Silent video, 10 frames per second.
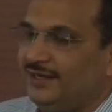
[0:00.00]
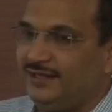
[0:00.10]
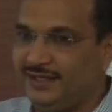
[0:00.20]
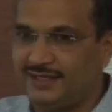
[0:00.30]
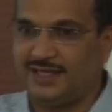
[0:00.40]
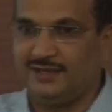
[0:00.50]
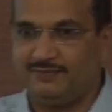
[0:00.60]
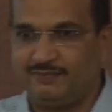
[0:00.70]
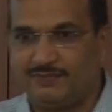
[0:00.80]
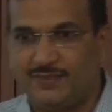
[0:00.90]
He came
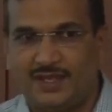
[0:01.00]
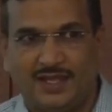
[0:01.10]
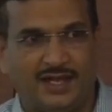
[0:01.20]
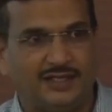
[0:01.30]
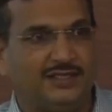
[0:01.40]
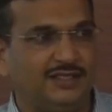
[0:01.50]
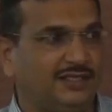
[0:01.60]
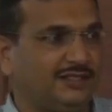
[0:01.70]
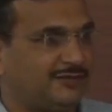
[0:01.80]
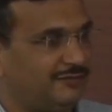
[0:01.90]
and he
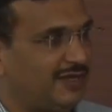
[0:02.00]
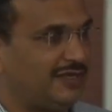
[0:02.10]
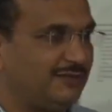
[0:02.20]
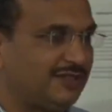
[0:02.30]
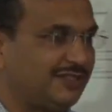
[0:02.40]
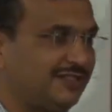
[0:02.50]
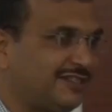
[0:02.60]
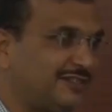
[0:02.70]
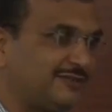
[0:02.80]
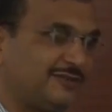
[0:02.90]
is very much
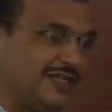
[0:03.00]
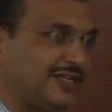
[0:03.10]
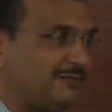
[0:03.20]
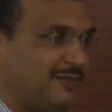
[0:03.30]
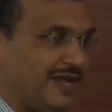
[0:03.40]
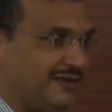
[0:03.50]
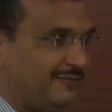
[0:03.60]
interested to take a plan.